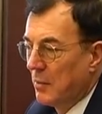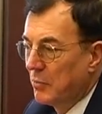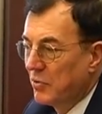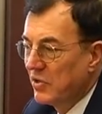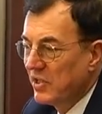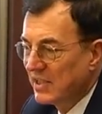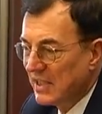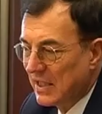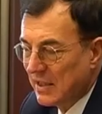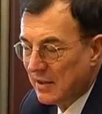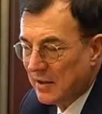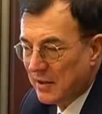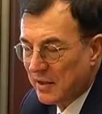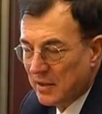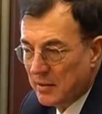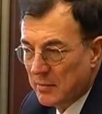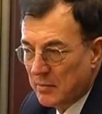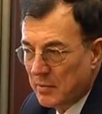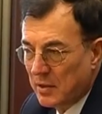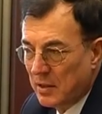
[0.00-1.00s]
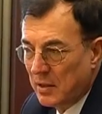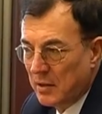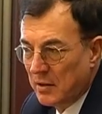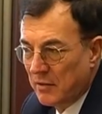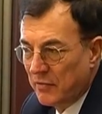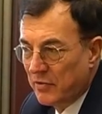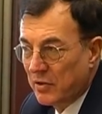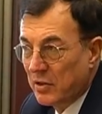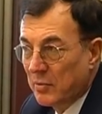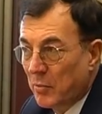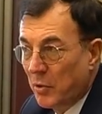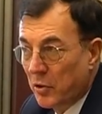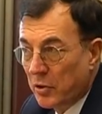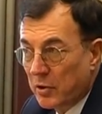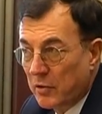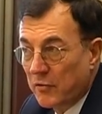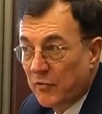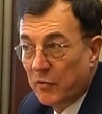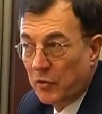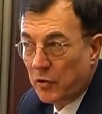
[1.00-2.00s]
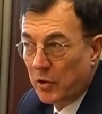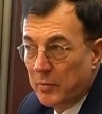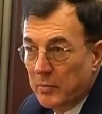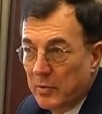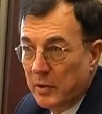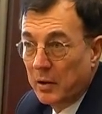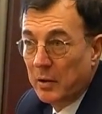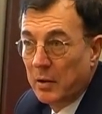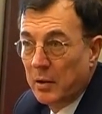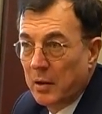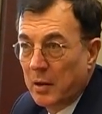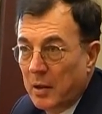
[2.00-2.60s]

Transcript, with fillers: present them in a very modern form. Yeah?